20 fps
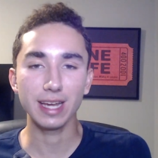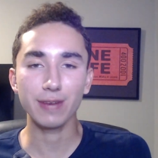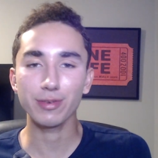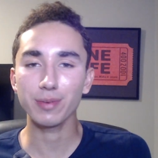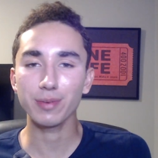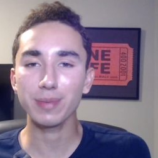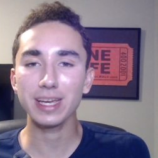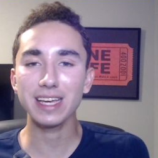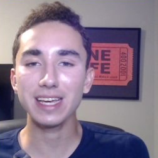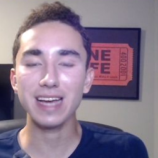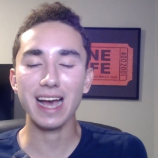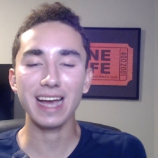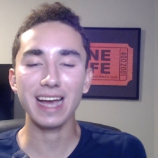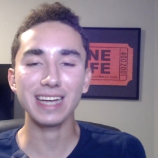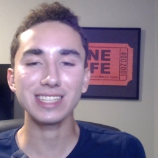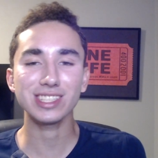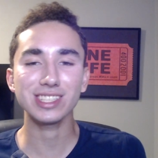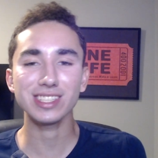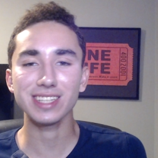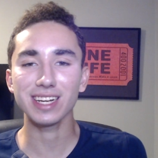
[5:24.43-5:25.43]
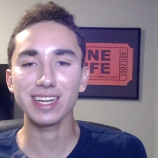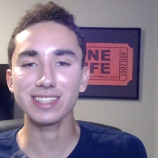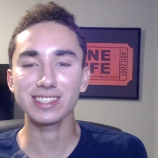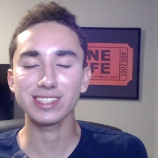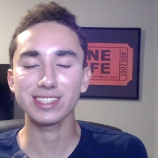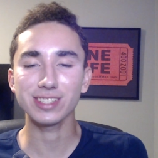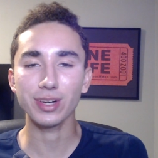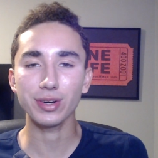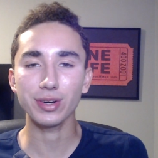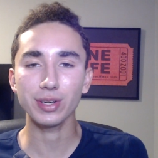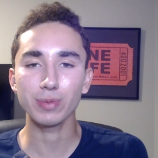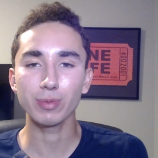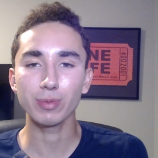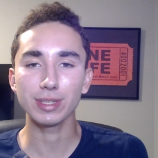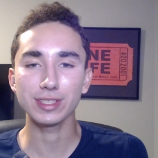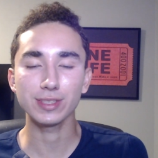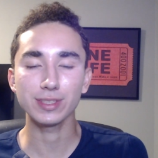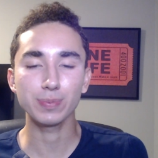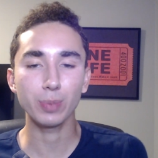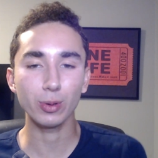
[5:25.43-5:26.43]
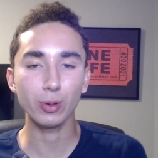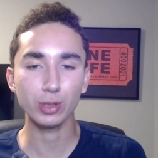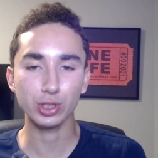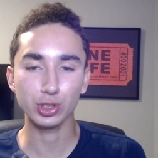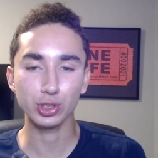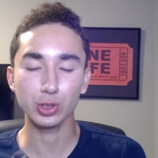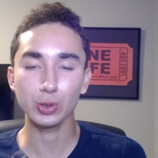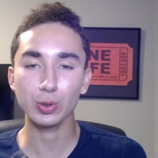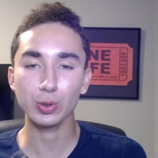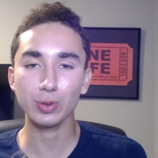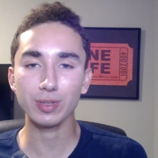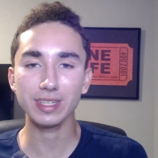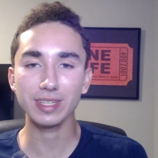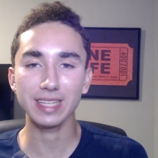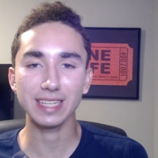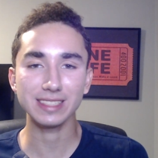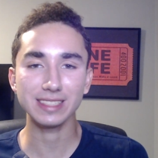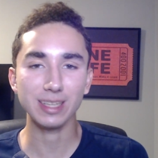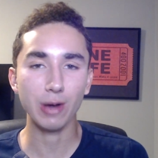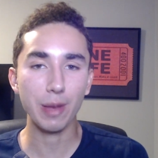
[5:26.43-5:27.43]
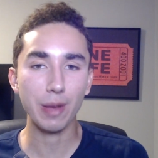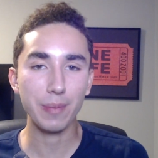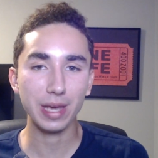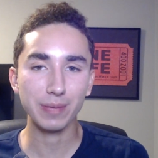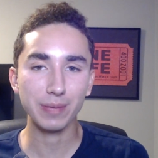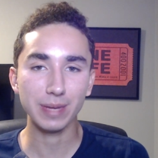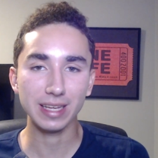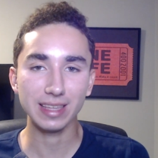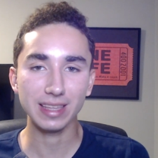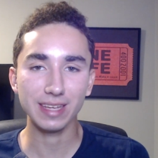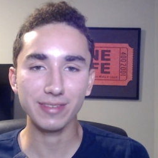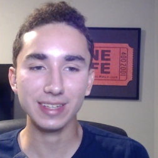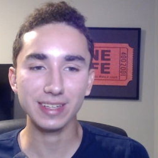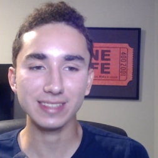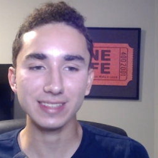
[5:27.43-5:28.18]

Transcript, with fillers: for me, I actually got started with sports jewelry. That's how I made my living,